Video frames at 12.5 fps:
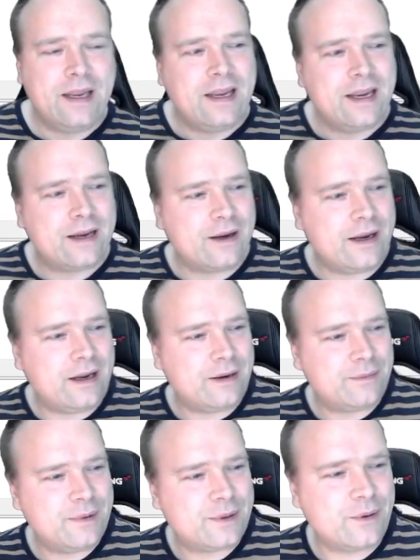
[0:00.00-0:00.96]

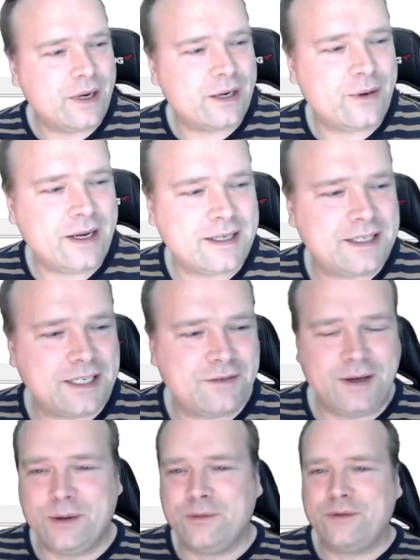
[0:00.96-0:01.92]
creating a test
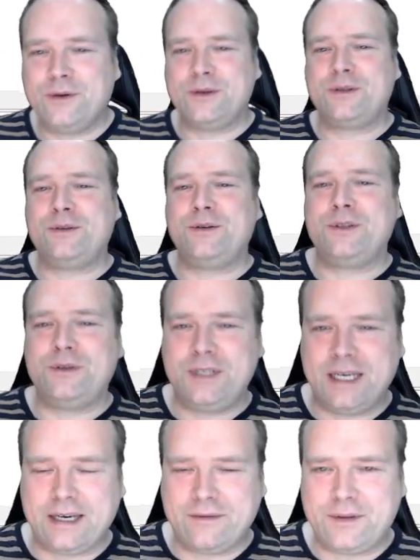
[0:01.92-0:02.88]
video for us to
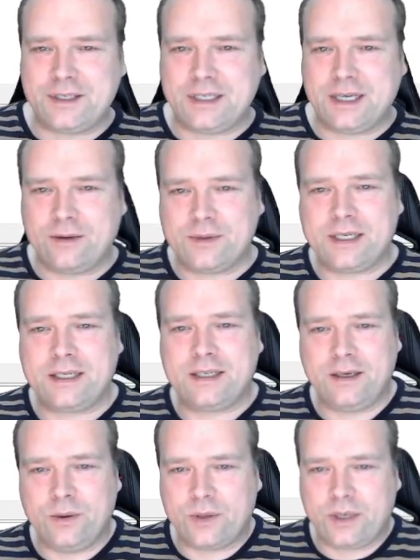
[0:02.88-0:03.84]
check if the sound was
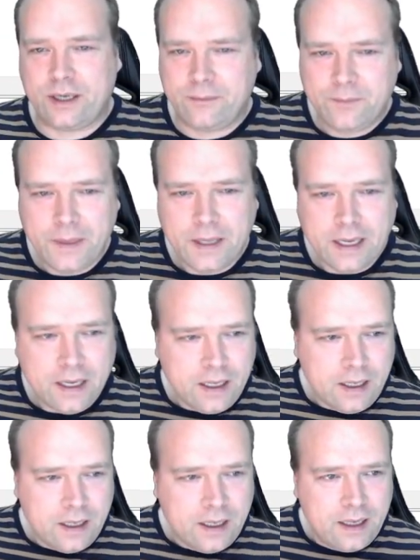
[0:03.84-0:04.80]
actually okay.
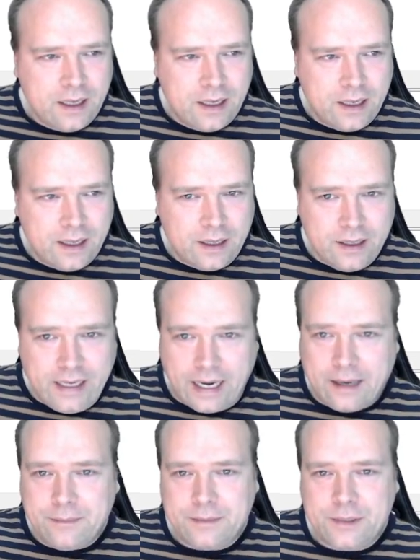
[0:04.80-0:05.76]

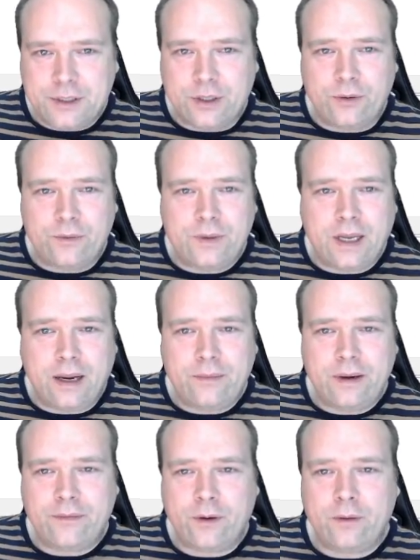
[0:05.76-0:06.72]
Yeah, so now
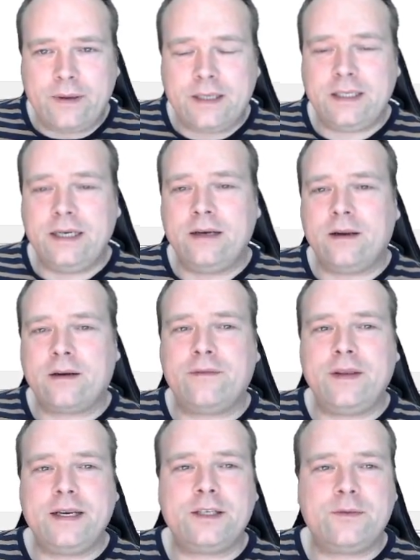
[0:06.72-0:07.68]
we have already seen a lot
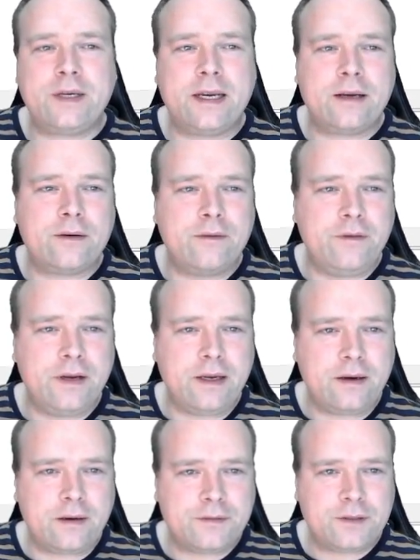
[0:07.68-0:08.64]
of things. We can configure
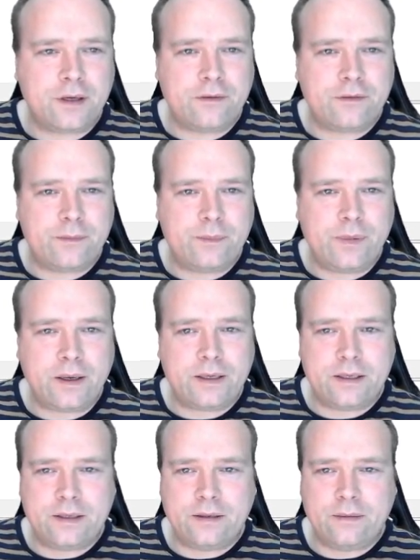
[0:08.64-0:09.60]
a lot of stuff,
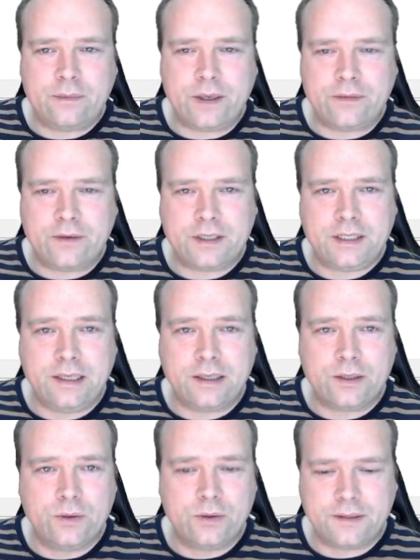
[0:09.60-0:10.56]
but we have not seen
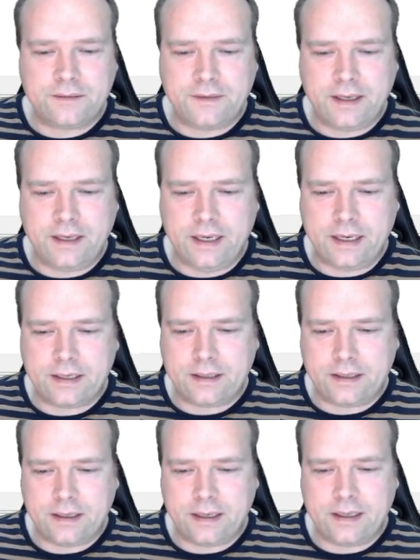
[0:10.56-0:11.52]
the coolest thing
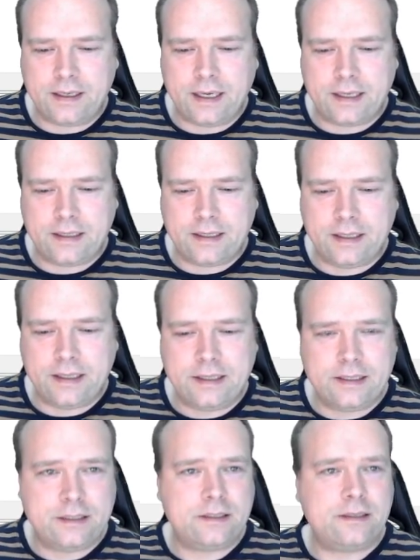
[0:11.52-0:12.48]
yet, and that
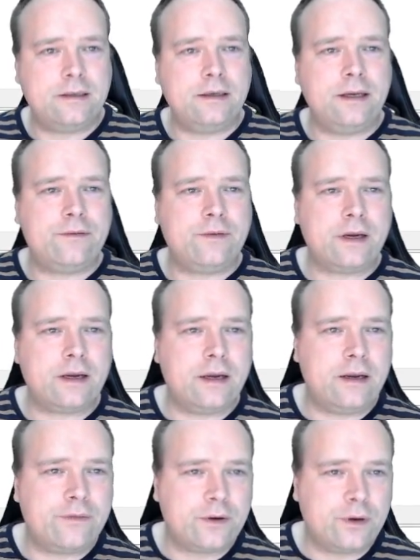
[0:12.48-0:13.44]
is if I
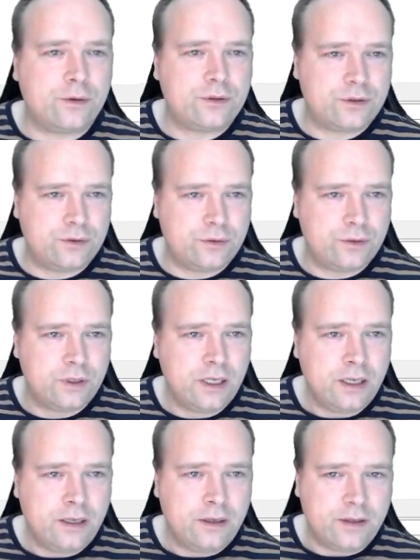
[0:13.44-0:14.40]
go to
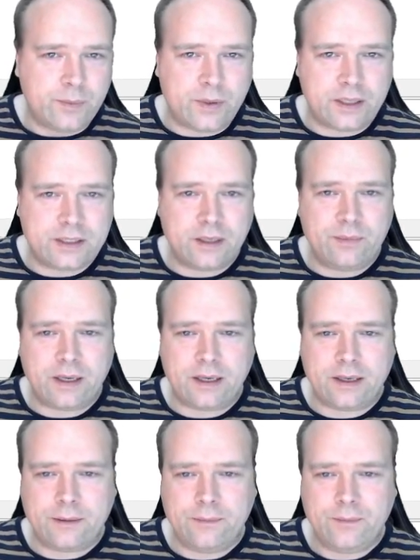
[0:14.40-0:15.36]
the button bar,